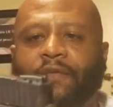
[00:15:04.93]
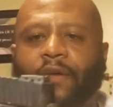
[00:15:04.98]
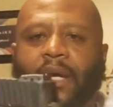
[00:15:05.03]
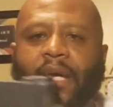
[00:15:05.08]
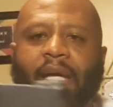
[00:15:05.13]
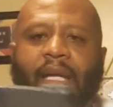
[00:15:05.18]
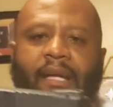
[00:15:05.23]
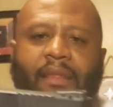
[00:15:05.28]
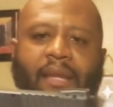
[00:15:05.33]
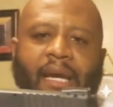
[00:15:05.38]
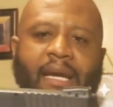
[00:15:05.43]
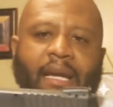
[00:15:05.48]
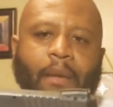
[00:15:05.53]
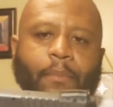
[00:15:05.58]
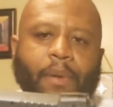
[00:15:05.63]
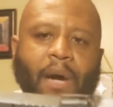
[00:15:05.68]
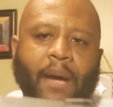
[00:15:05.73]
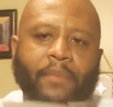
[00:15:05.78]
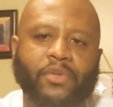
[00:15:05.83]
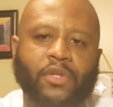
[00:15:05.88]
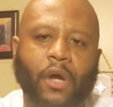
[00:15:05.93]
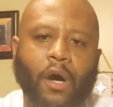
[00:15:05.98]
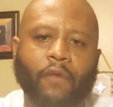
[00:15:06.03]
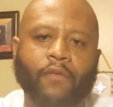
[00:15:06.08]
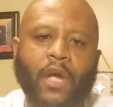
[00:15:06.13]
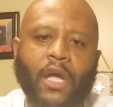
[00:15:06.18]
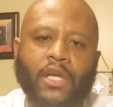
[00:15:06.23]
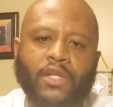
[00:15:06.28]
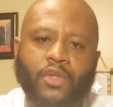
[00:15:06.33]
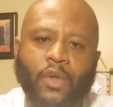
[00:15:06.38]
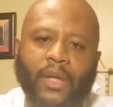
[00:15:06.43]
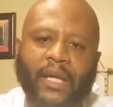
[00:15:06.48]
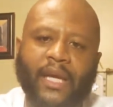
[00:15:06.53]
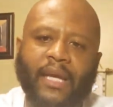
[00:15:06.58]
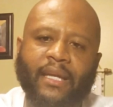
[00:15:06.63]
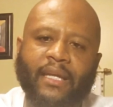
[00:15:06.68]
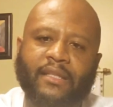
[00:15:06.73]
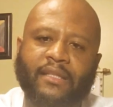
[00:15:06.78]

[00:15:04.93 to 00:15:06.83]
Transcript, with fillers: for anything that pops off. So again,